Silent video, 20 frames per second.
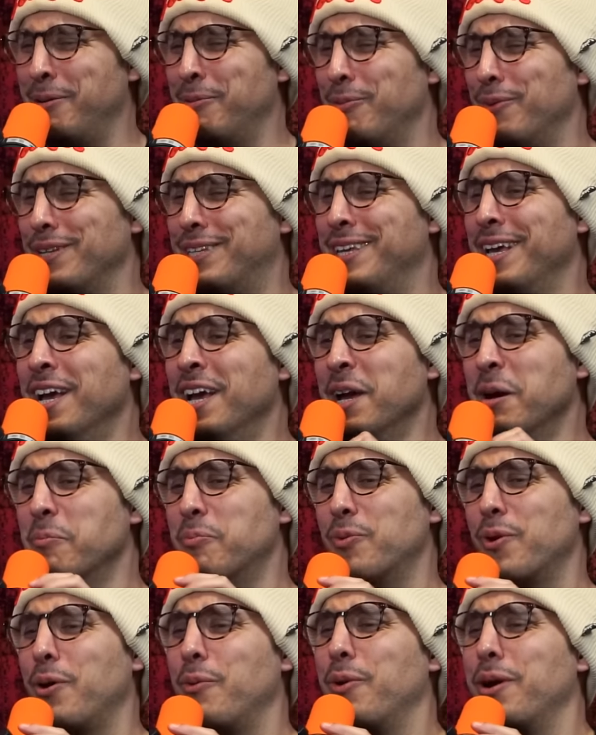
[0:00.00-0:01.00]
what am
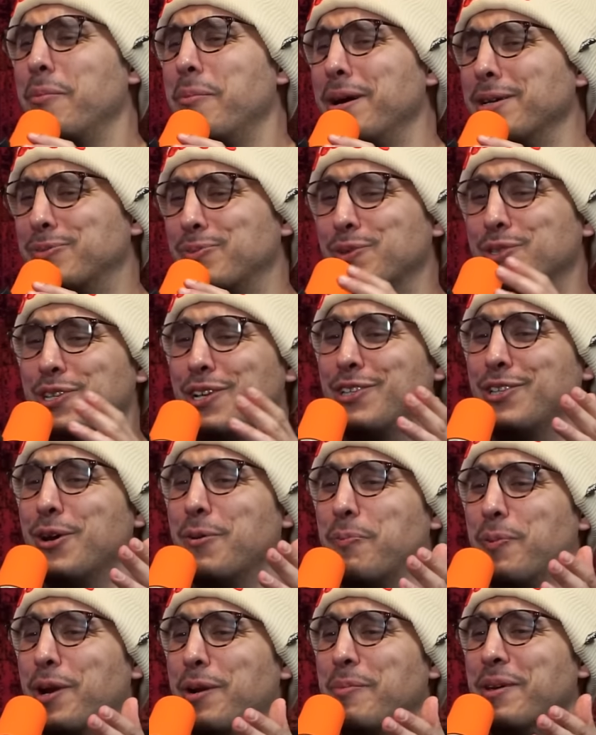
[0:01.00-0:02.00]
I supposed to
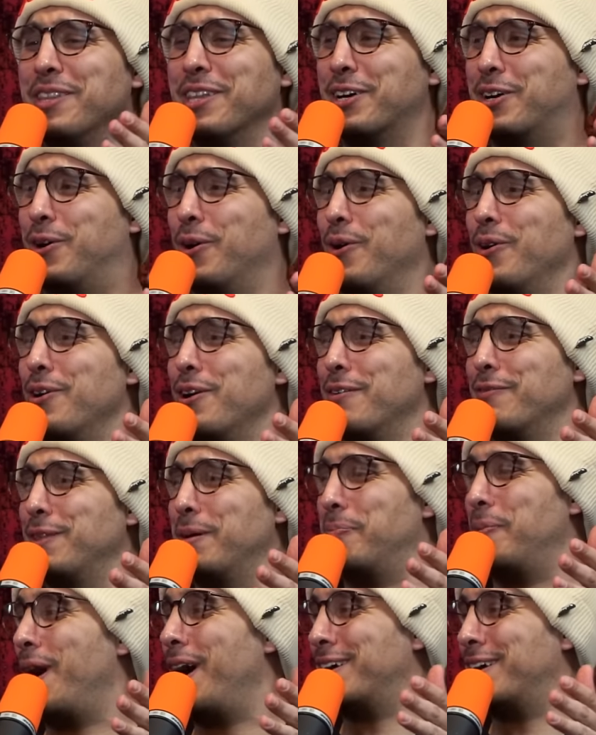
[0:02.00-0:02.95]
do? Put them in the corner of the